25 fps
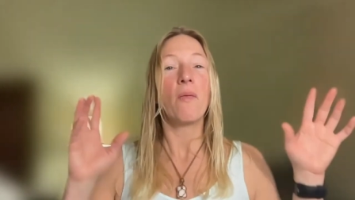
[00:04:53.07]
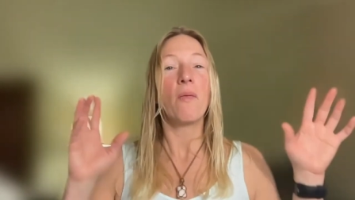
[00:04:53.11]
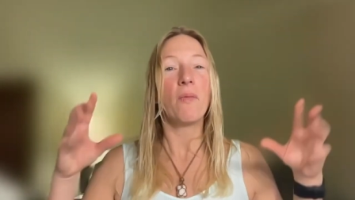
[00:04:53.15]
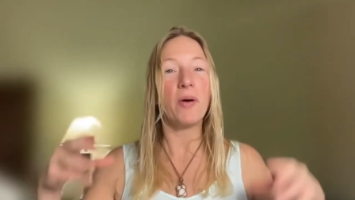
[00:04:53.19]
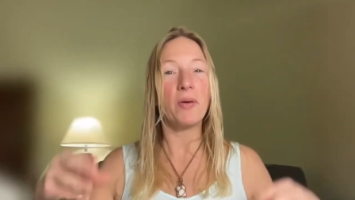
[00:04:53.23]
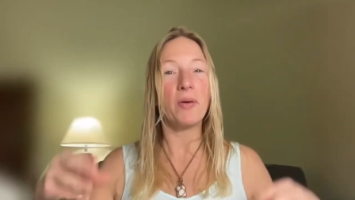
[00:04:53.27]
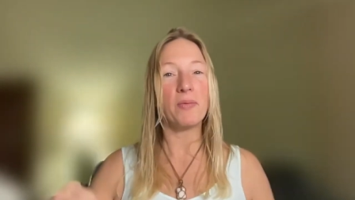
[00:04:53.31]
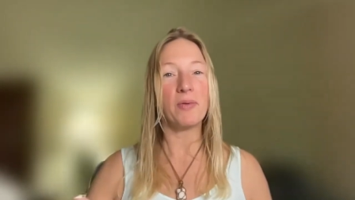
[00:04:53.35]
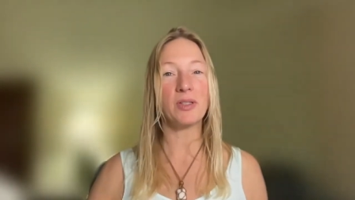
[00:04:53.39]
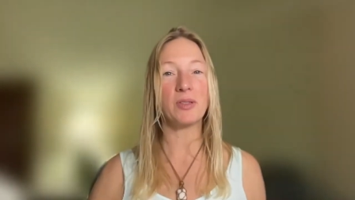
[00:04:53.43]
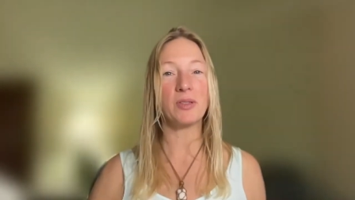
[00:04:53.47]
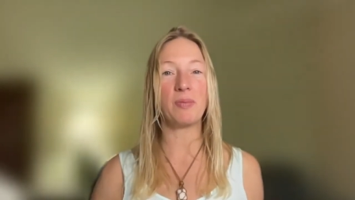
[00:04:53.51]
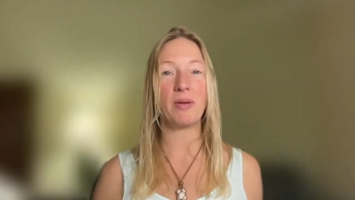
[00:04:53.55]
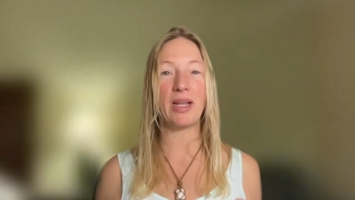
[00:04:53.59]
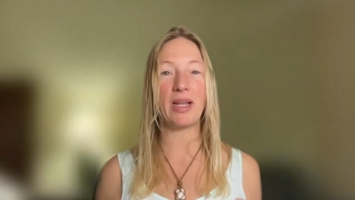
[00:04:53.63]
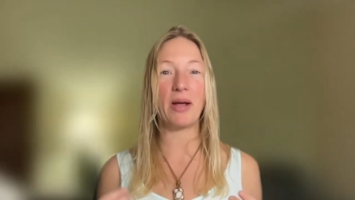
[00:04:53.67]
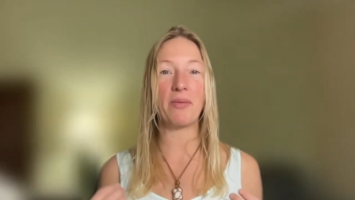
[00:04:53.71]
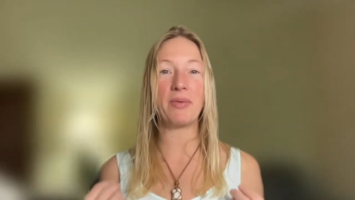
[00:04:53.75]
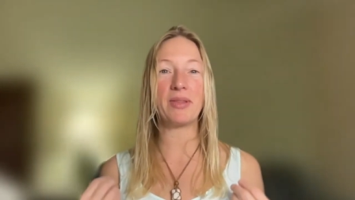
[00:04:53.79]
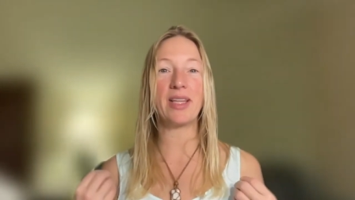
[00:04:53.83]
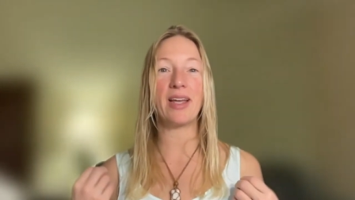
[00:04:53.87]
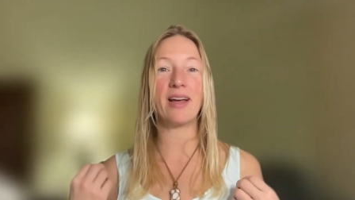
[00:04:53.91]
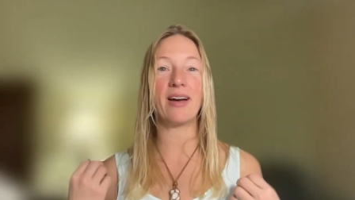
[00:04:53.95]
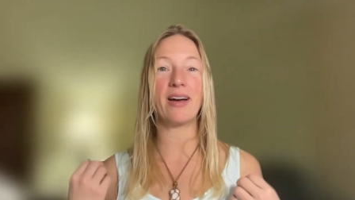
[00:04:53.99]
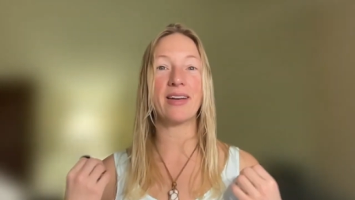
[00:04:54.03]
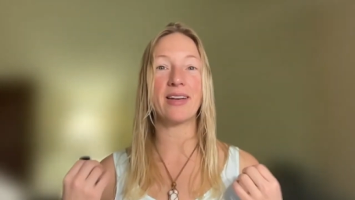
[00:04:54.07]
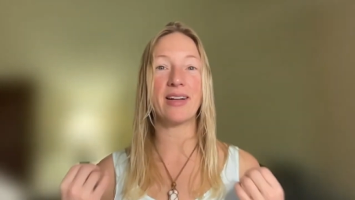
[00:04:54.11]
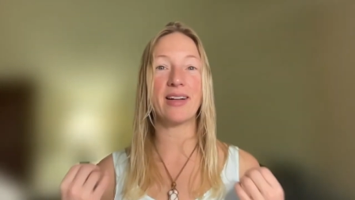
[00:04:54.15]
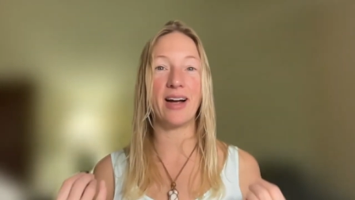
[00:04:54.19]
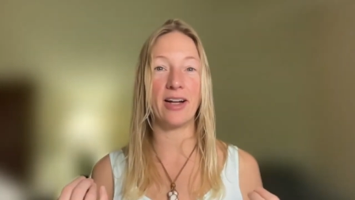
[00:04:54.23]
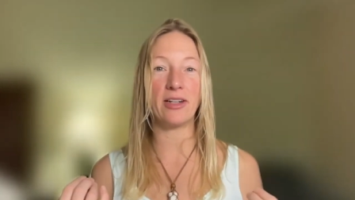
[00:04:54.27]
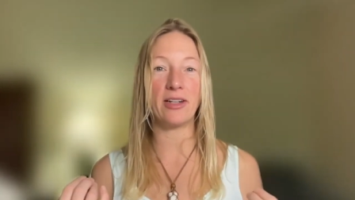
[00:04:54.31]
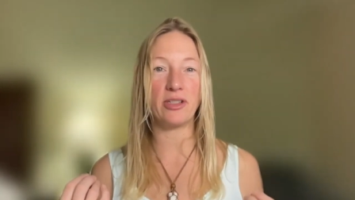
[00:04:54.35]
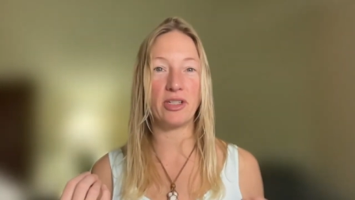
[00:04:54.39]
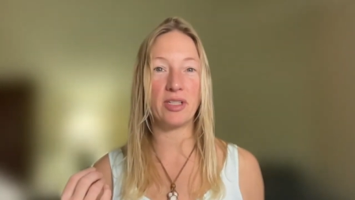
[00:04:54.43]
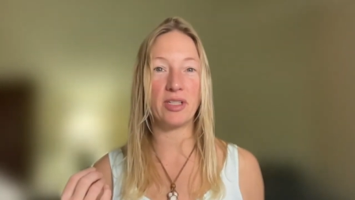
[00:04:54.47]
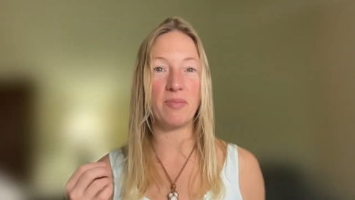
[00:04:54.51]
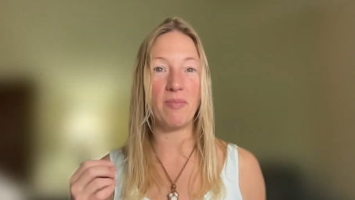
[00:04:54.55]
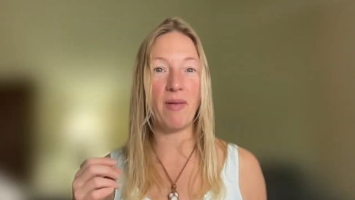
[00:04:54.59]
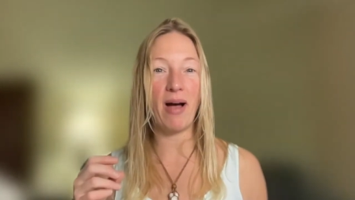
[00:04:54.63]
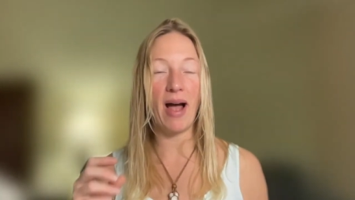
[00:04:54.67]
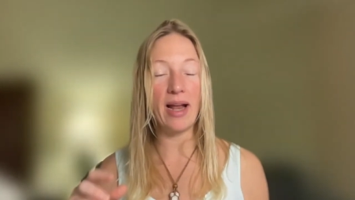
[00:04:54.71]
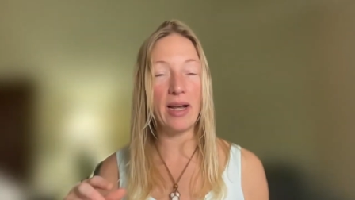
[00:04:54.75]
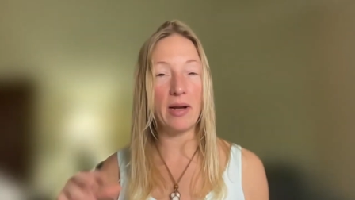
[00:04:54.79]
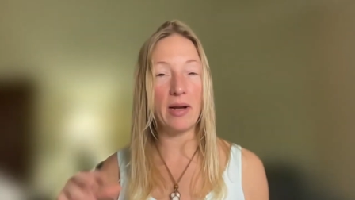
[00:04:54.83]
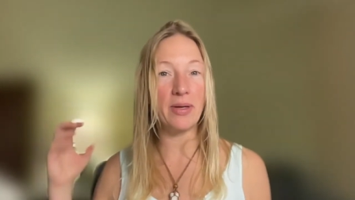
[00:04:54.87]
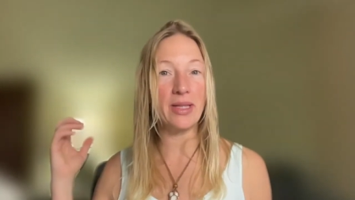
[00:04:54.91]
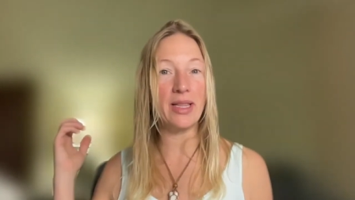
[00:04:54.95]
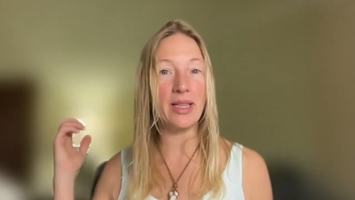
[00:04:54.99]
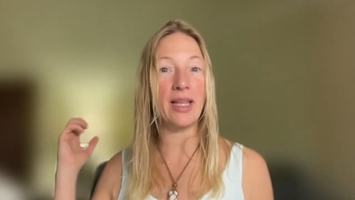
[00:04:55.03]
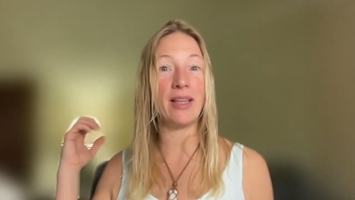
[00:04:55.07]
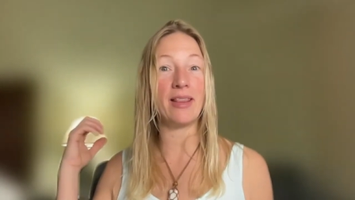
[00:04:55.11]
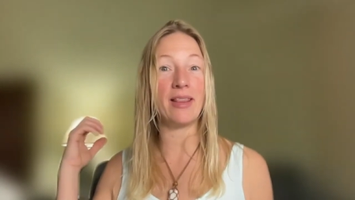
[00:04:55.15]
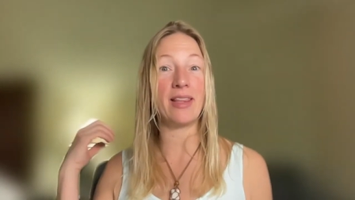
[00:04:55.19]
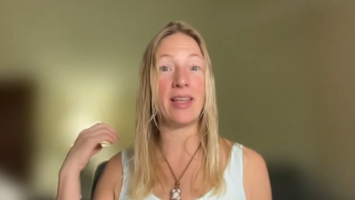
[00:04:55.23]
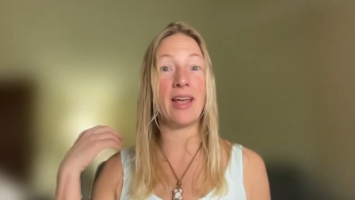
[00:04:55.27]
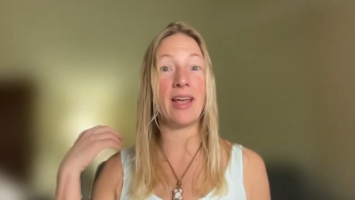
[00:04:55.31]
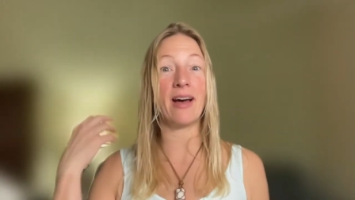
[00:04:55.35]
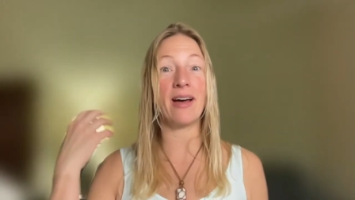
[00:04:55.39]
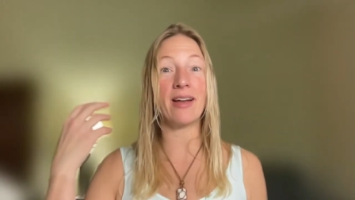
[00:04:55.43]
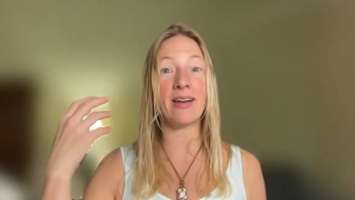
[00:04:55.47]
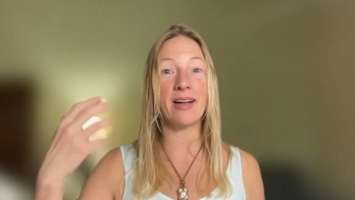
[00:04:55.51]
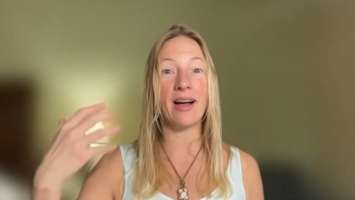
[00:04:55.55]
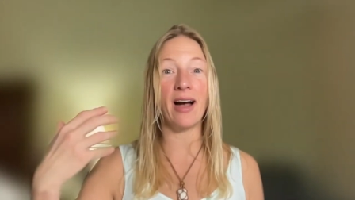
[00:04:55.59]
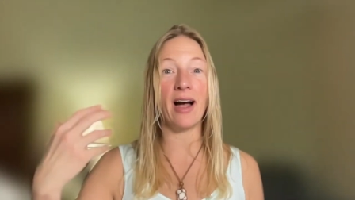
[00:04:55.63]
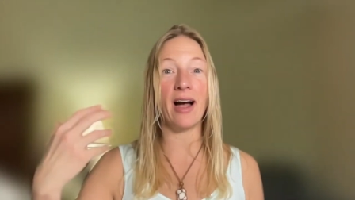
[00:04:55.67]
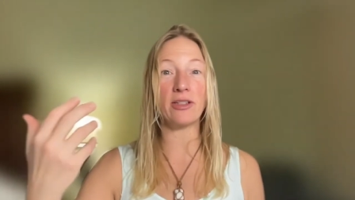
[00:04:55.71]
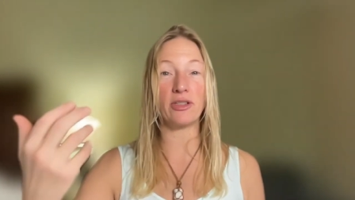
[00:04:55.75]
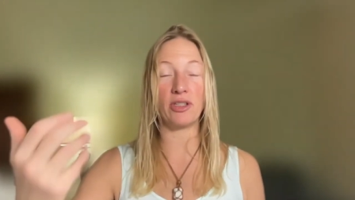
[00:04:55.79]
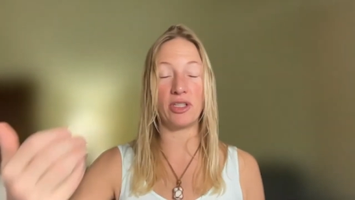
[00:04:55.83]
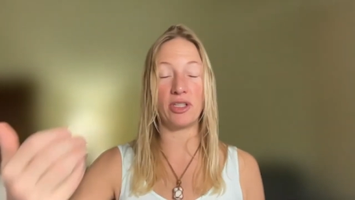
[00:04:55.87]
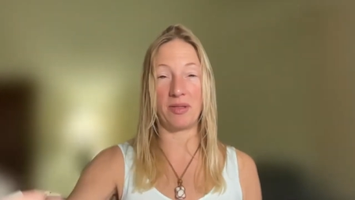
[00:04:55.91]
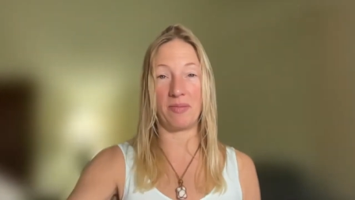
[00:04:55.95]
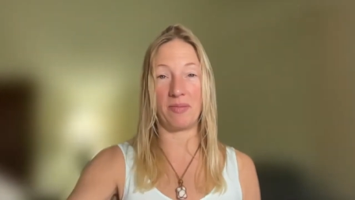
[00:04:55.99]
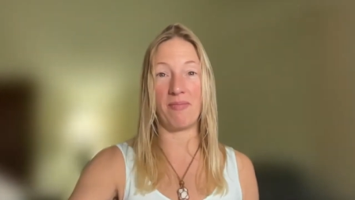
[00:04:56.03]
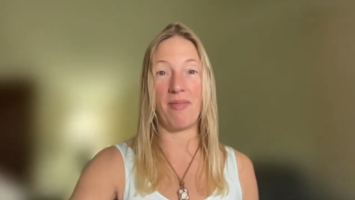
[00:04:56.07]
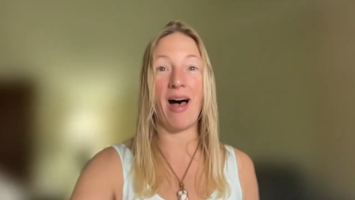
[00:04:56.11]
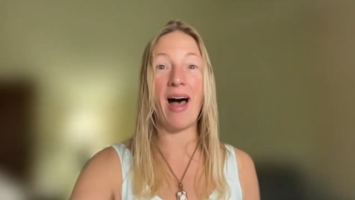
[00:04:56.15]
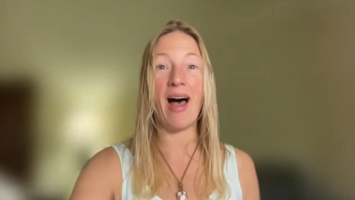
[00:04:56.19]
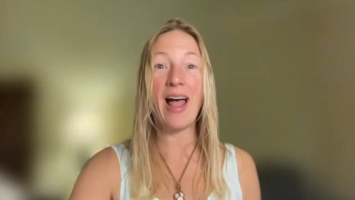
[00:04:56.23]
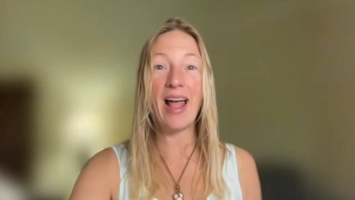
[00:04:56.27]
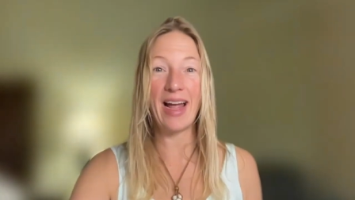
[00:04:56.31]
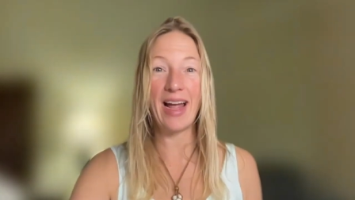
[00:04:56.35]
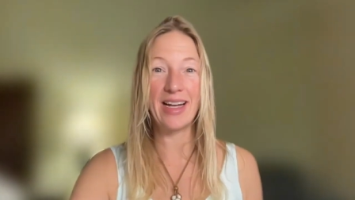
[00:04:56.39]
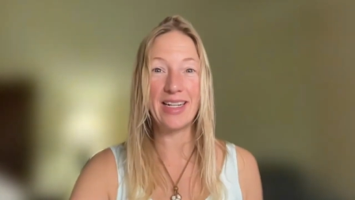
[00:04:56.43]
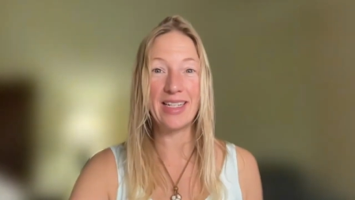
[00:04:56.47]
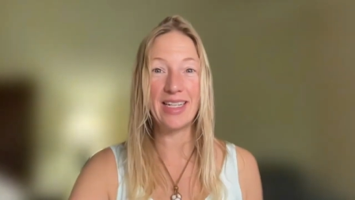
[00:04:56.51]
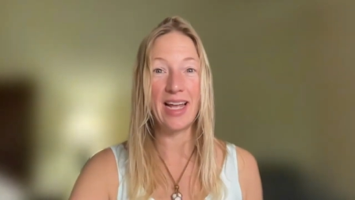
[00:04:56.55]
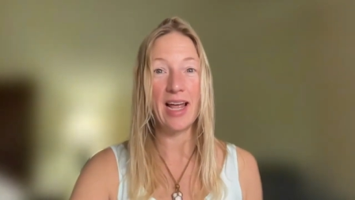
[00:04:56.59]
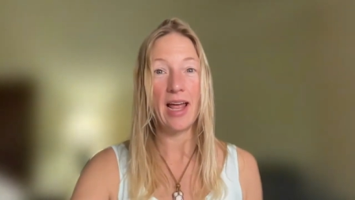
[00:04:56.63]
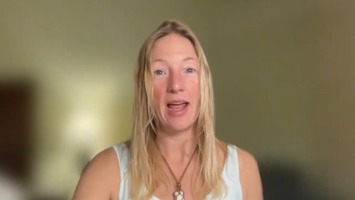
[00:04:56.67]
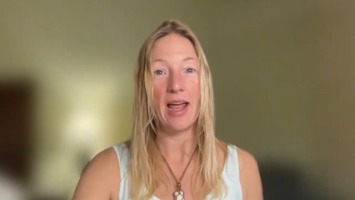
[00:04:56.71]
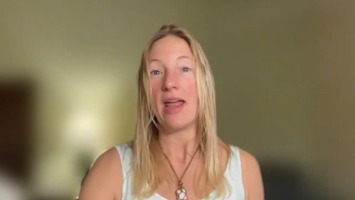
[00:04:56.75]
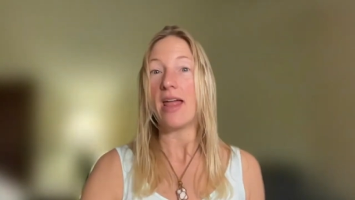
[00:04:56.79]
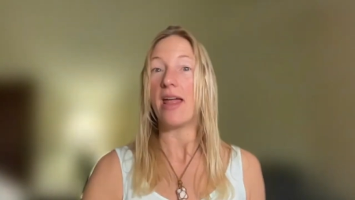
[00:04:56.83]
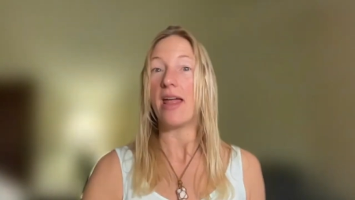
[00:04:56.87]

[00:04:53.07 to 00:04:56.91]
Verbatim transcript: when we're speaking with the unconscious mind and with the, the, unconscious mind